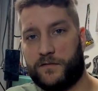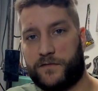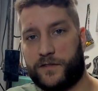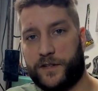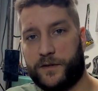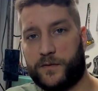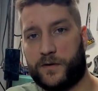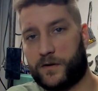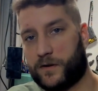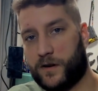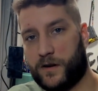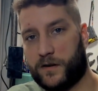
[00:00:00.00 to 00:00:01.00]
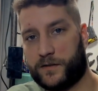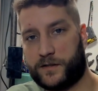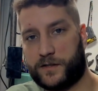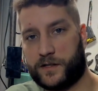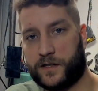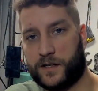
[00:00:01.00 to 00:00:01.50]
for you or
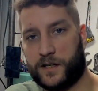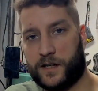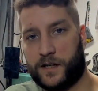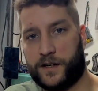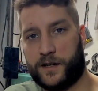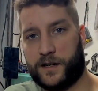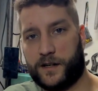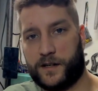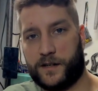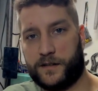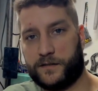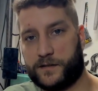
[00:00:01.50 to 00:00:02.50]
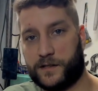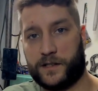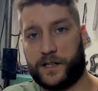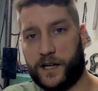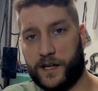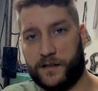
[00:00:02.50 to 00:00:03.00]
not. So
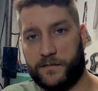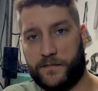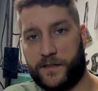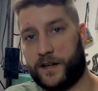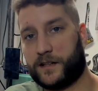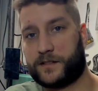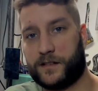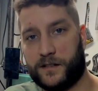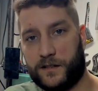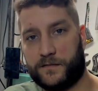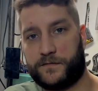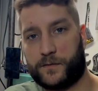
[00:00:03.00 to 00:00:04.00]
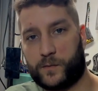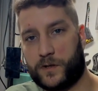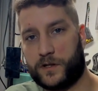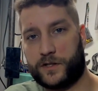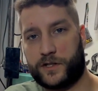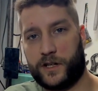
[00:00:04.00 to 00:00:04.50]
again, thanks a lot for
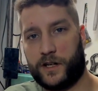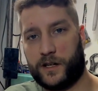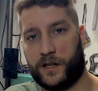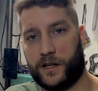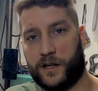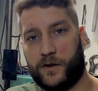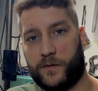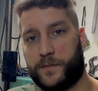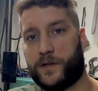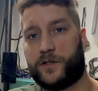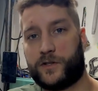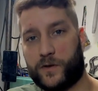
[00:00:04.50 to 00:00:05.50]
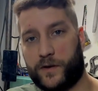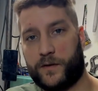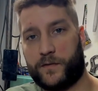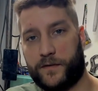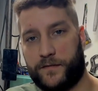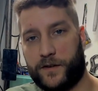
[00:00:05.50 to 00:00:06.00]
watching. Hope you enjoyed
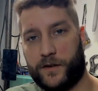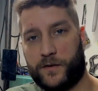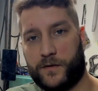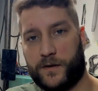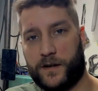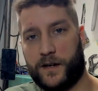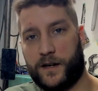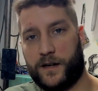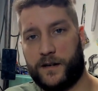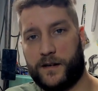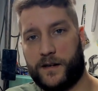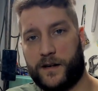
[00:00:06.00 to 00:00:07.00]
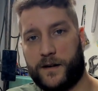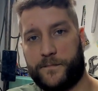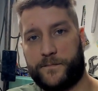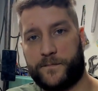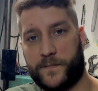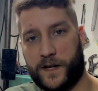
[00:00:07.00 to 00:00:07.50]
the review, and
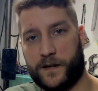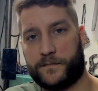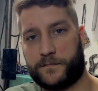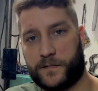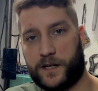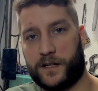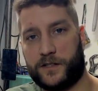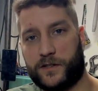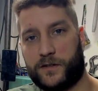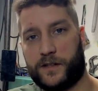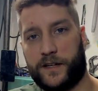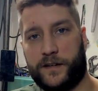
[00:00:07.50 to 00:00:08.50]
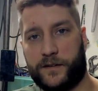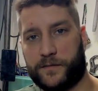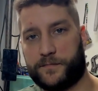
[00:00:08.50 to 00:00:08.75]
yeah, catch you all later.